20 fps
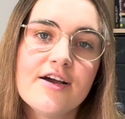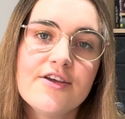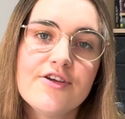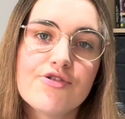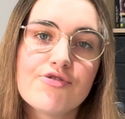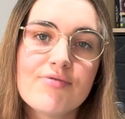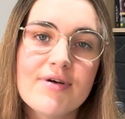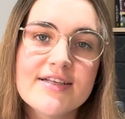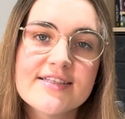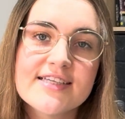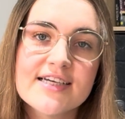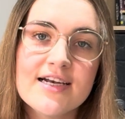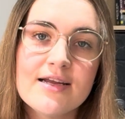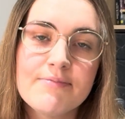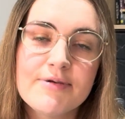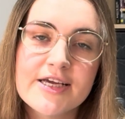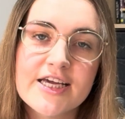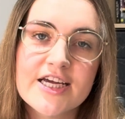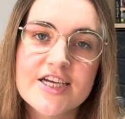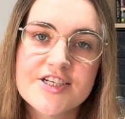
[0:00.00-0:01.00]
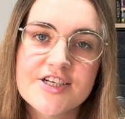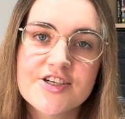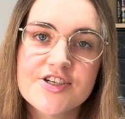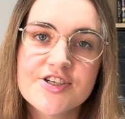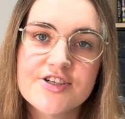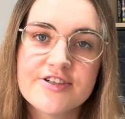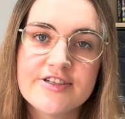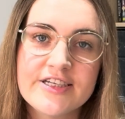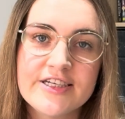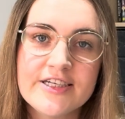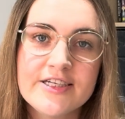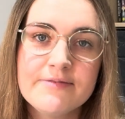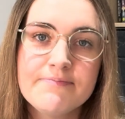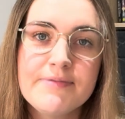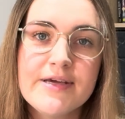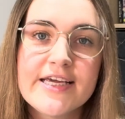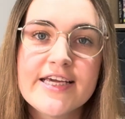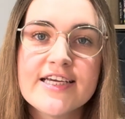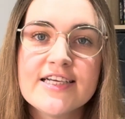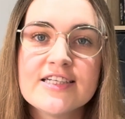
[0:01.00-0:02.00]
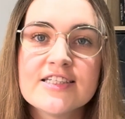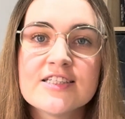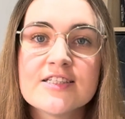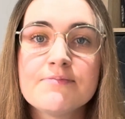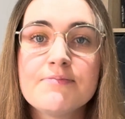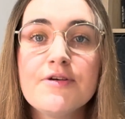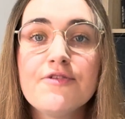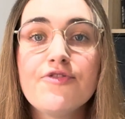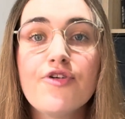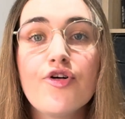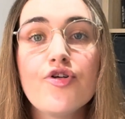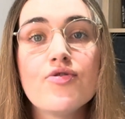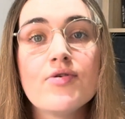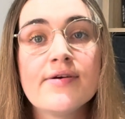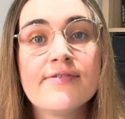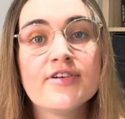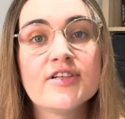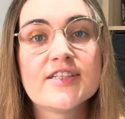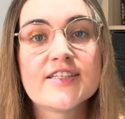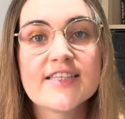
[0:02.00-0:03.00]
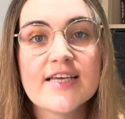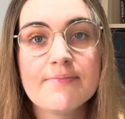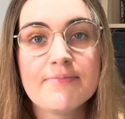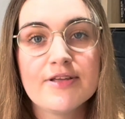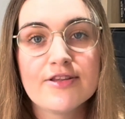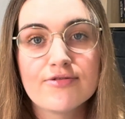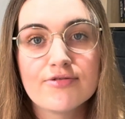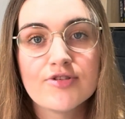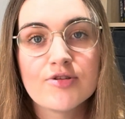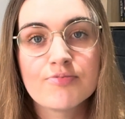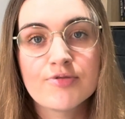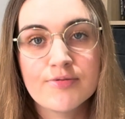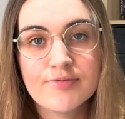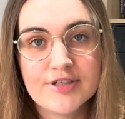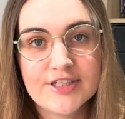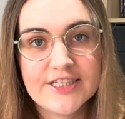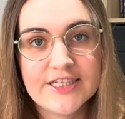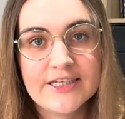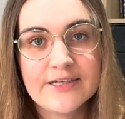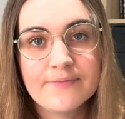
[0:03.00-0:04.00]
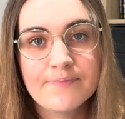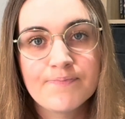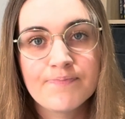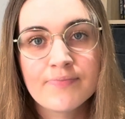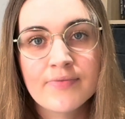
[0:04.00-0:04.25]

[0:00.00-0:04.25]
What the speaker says: Your rental application journey begins before you even step into the property.